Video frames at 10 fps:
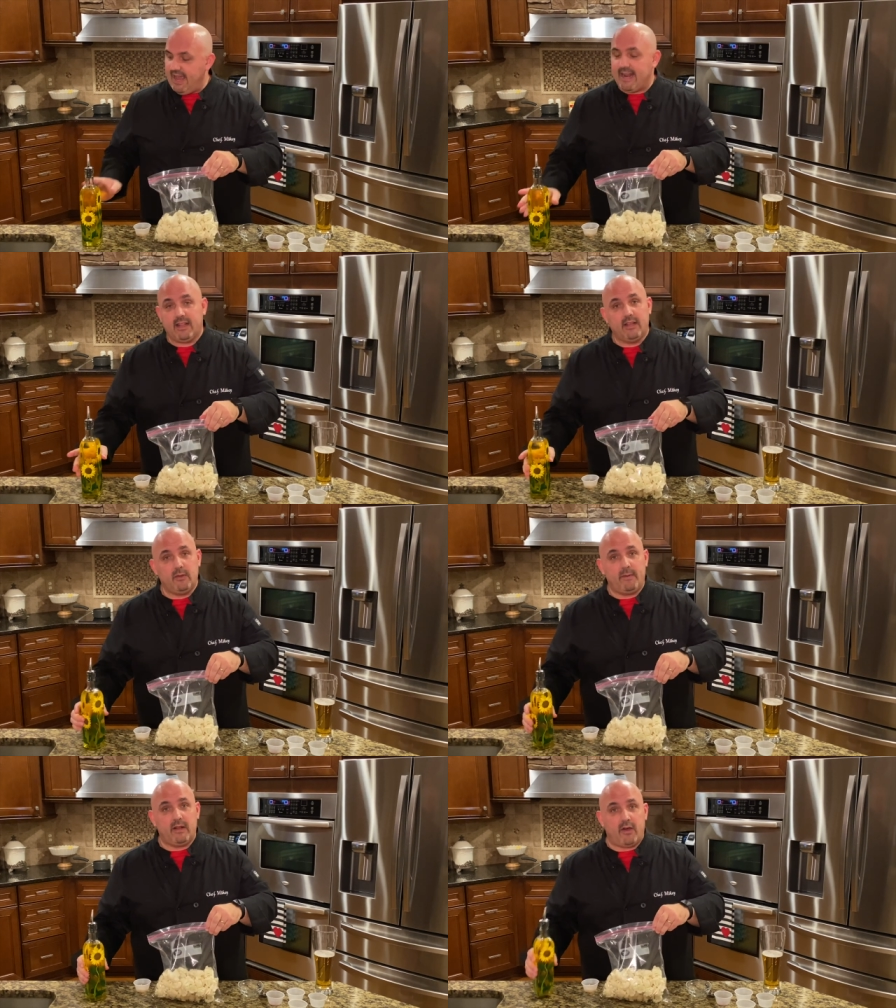add a little
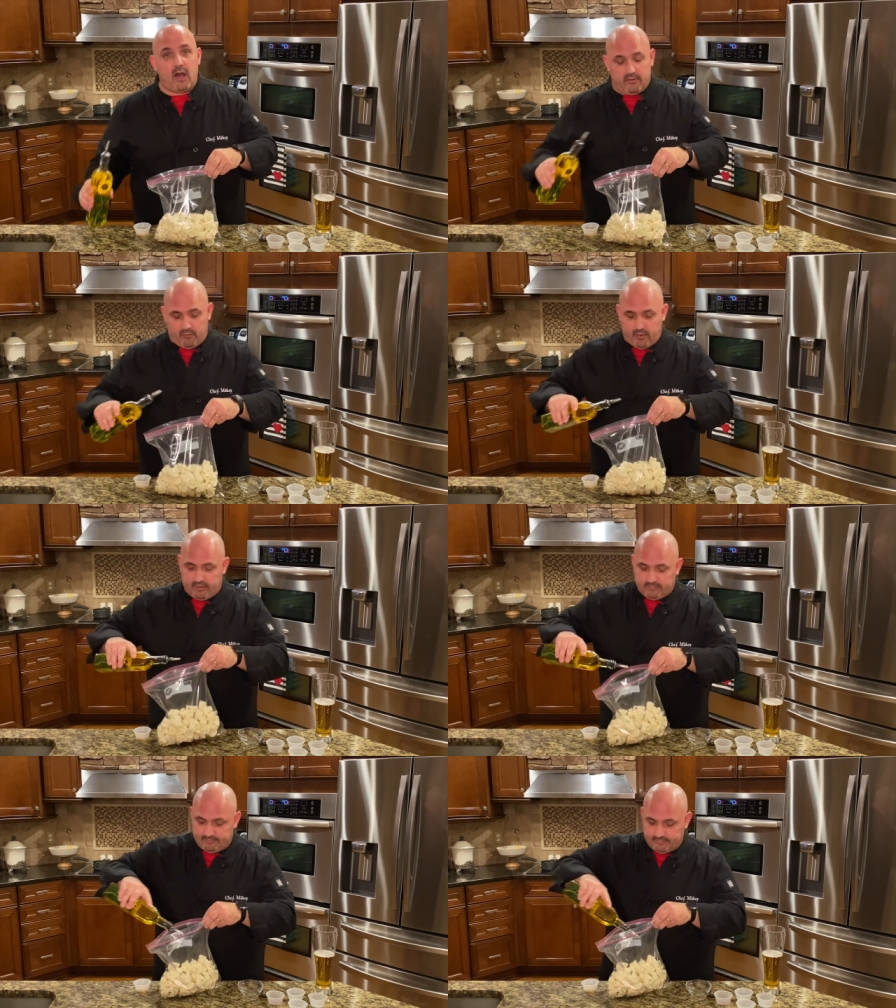bit of olive
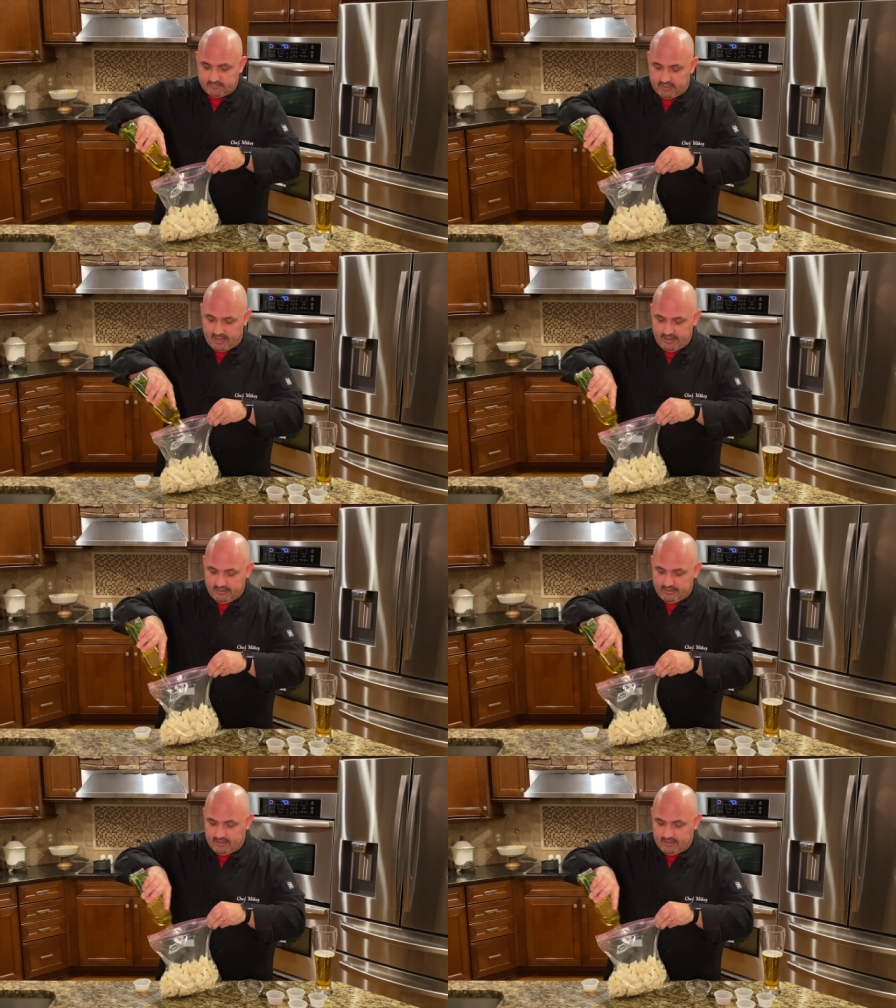oil, okay?